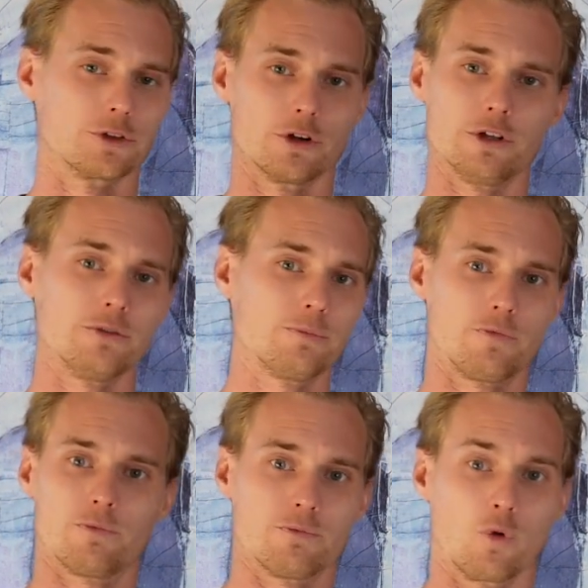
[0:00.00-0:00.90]
30
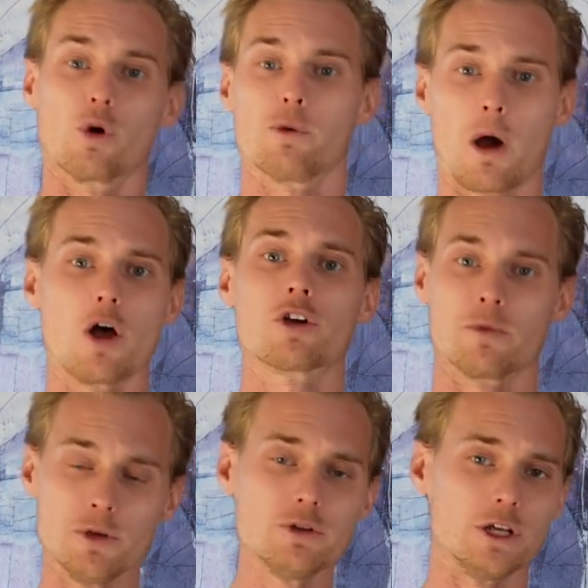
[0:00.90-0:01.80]
40 mile
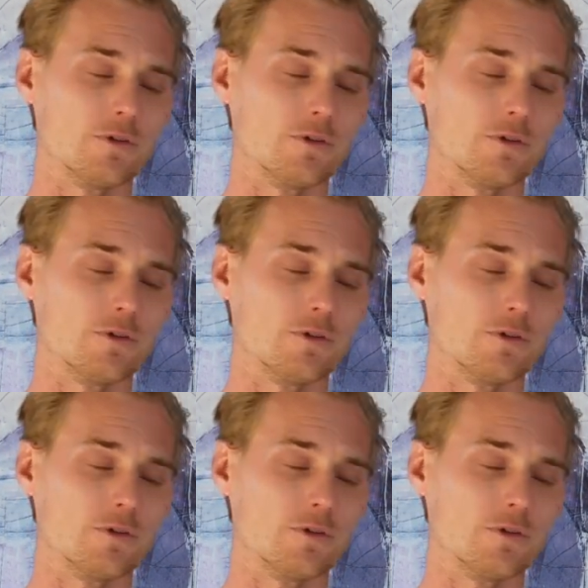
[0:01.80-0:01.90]
commute